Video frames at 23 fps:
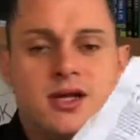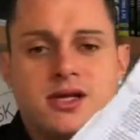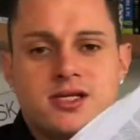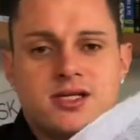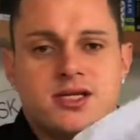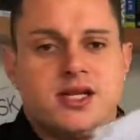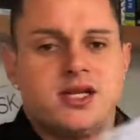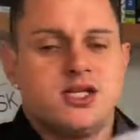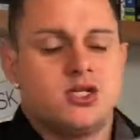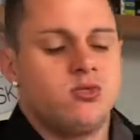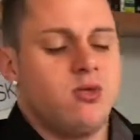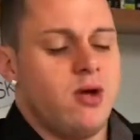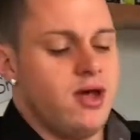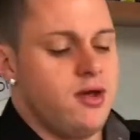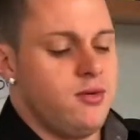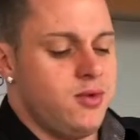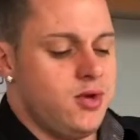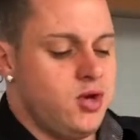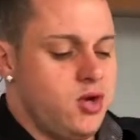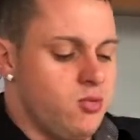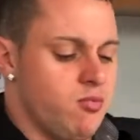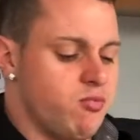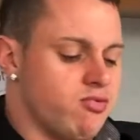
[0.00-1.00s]
So this way,
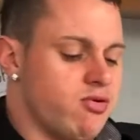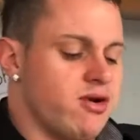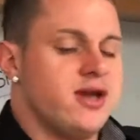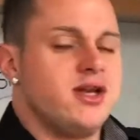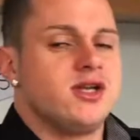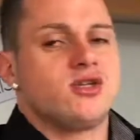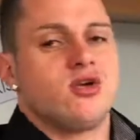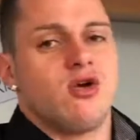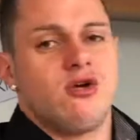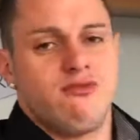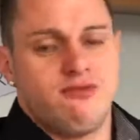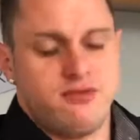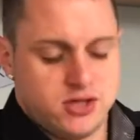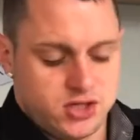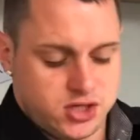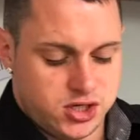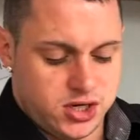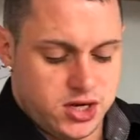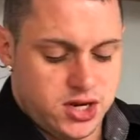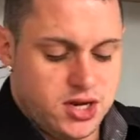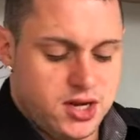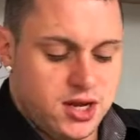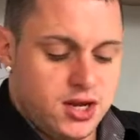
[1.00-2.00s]
when you print off your
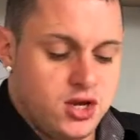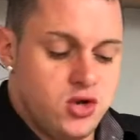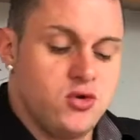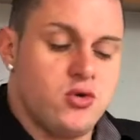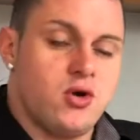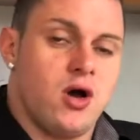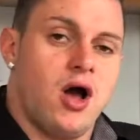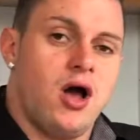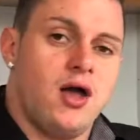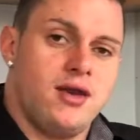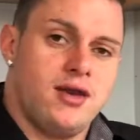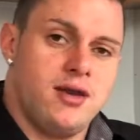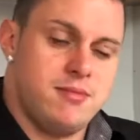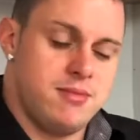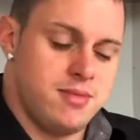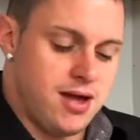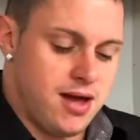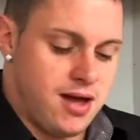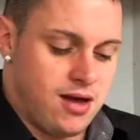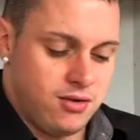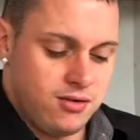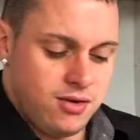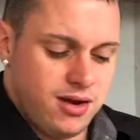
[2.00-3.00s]
sheet and you cut them
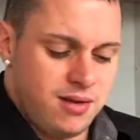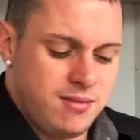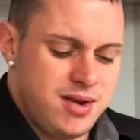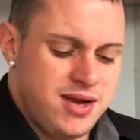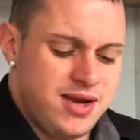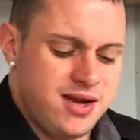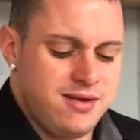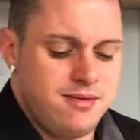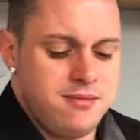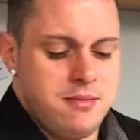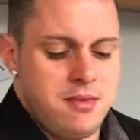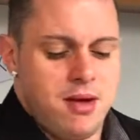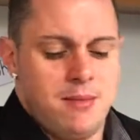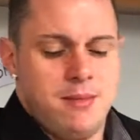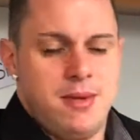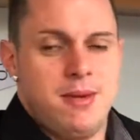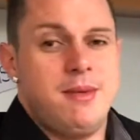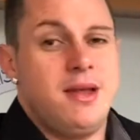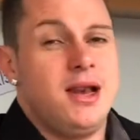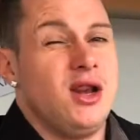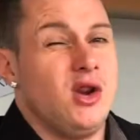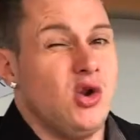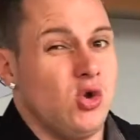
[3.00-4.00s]
down, I mean, it might be
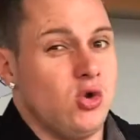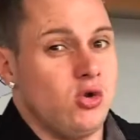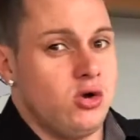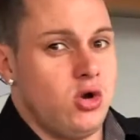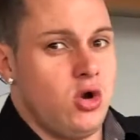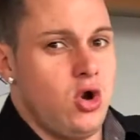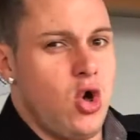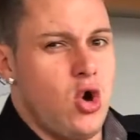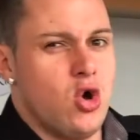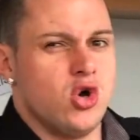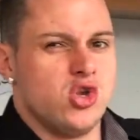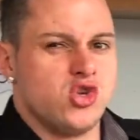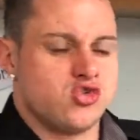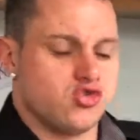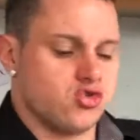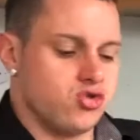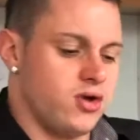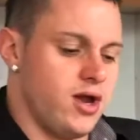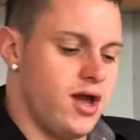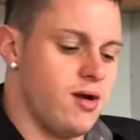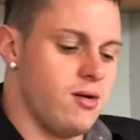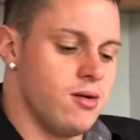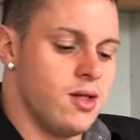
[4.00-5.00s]
a bit long and
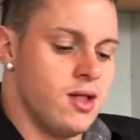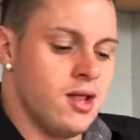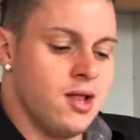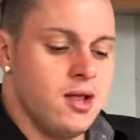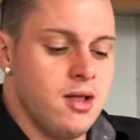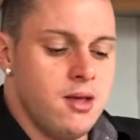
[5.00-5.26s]
drawn out,